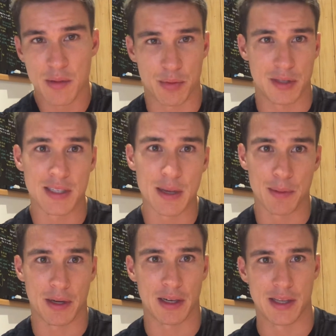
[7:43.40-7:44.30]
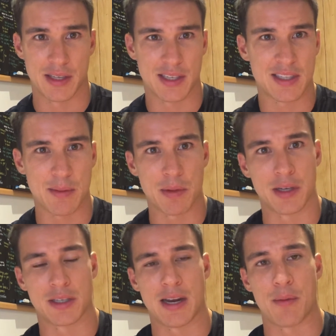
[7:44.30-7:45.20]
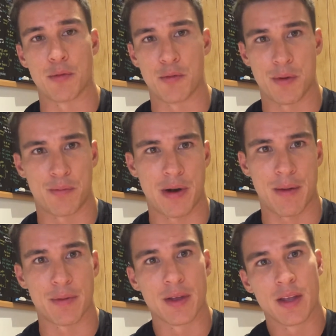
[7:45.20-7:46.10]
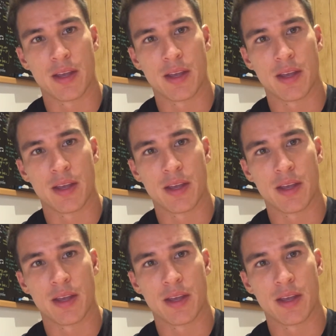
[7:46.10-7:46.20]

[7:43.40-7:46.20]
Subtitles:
but typically the stimulus in that movement prep